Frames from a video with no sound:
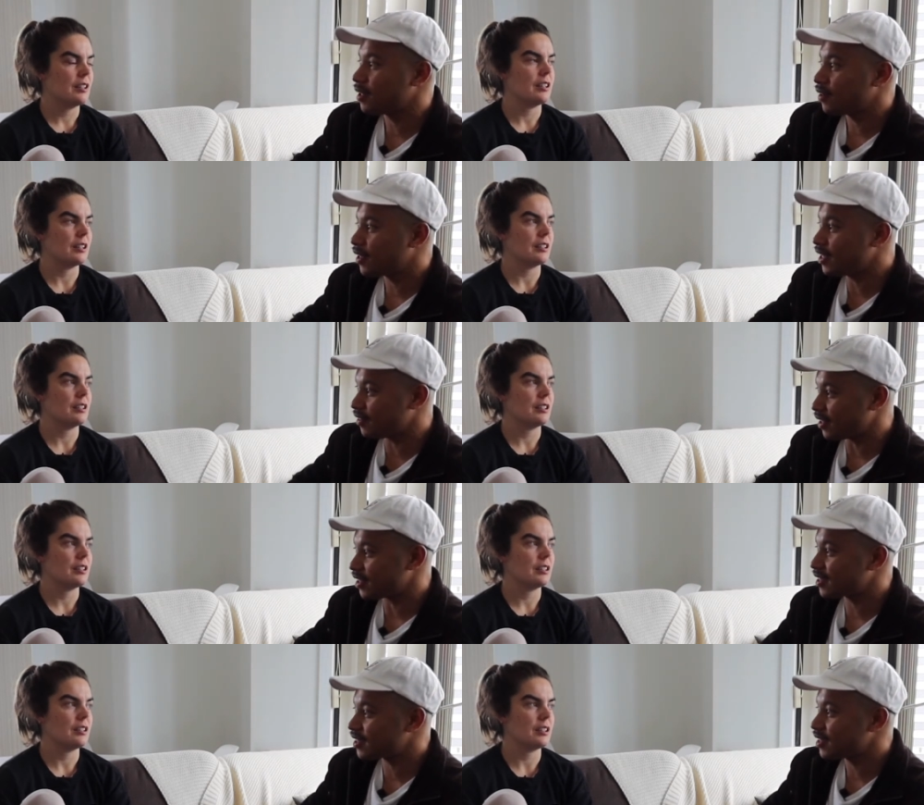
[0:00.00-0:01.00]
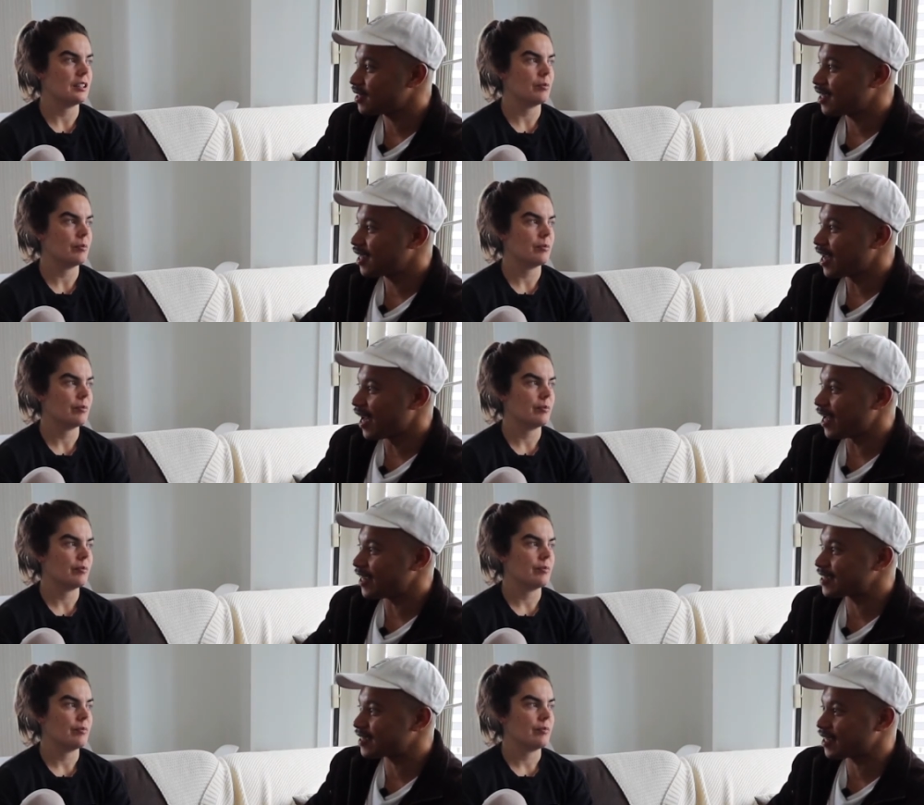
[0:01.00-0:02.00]
Speaker 1: yeah. in this. Yeah.
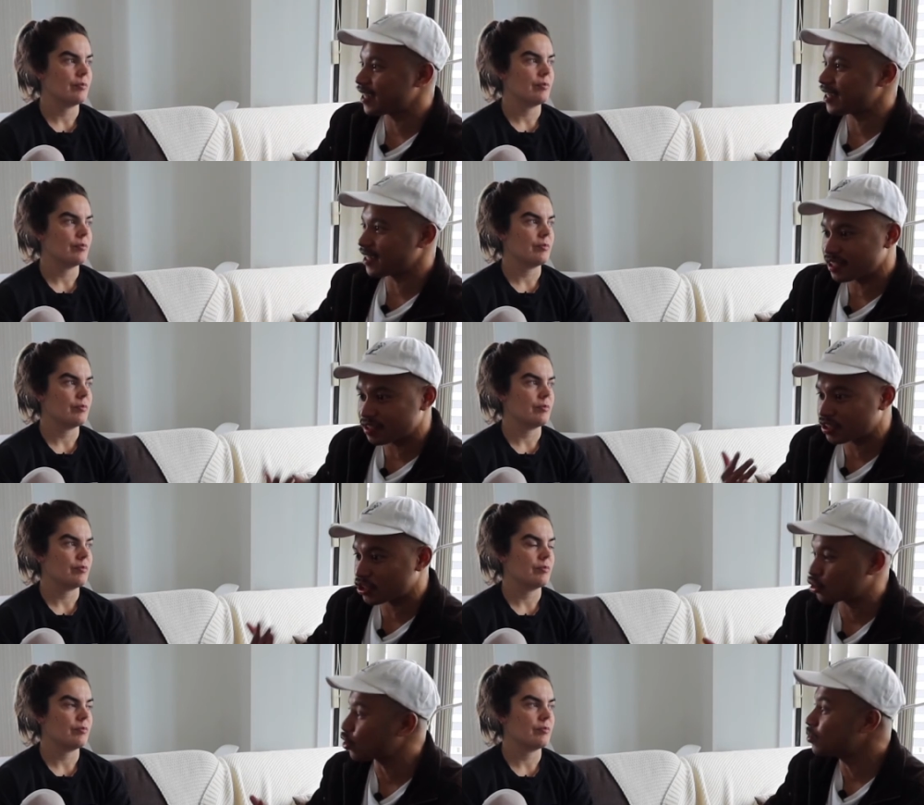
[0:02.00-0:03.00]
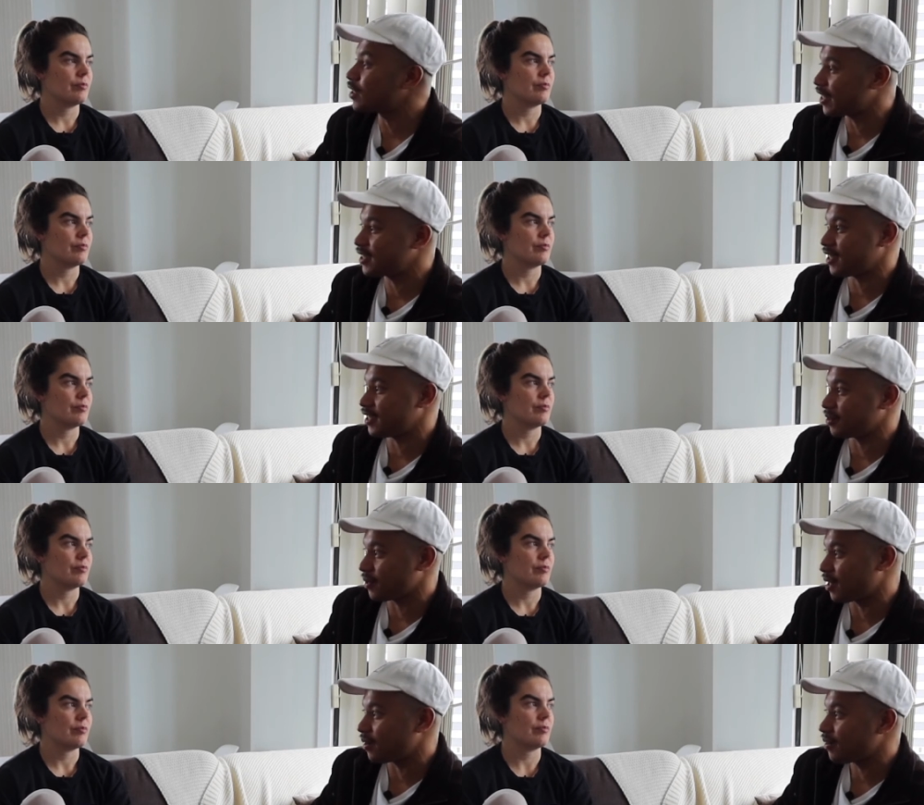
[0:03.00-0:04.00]
And instead, and it's so tasty as
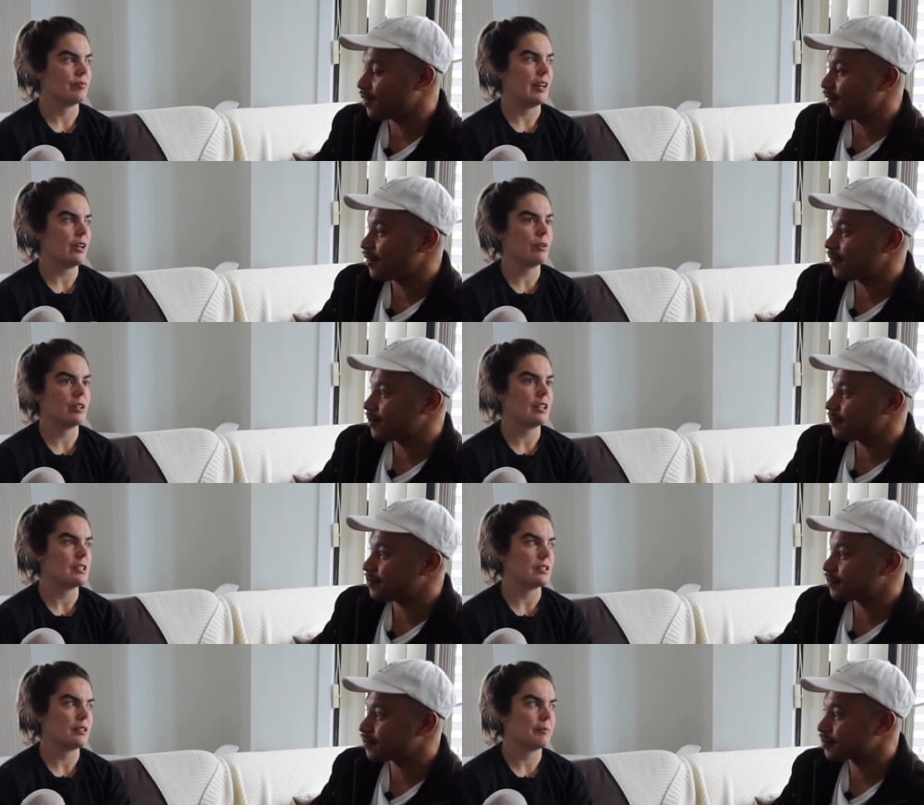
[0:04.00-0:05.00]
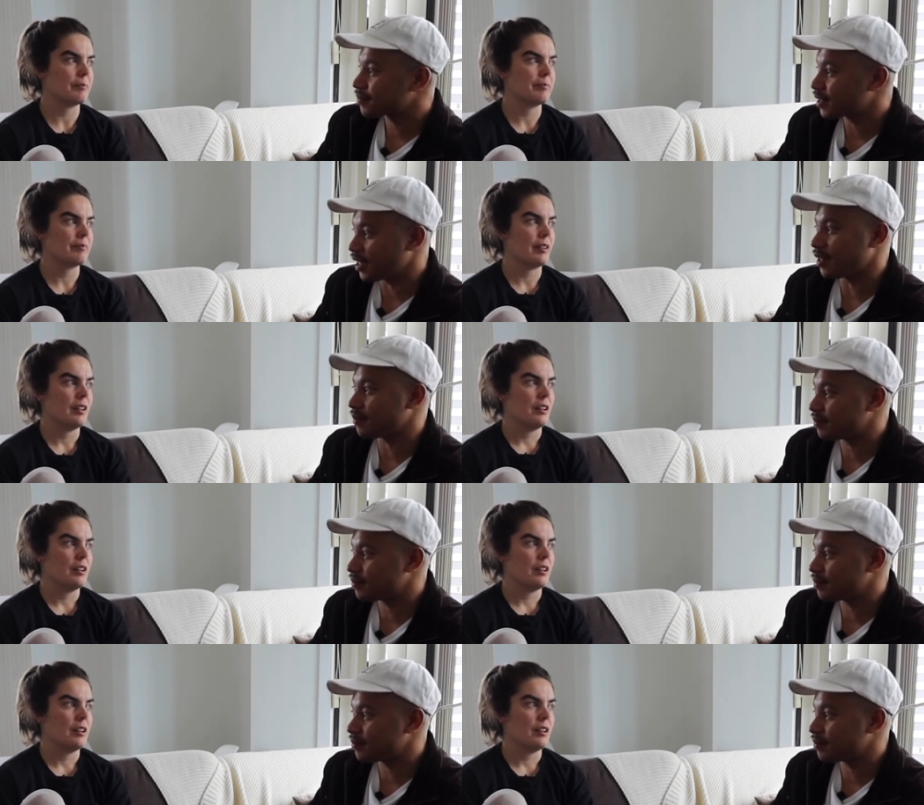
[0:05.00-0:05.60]
well.
Speaker 2: Mm, and quick and easy.
Speaker 1: Yeah.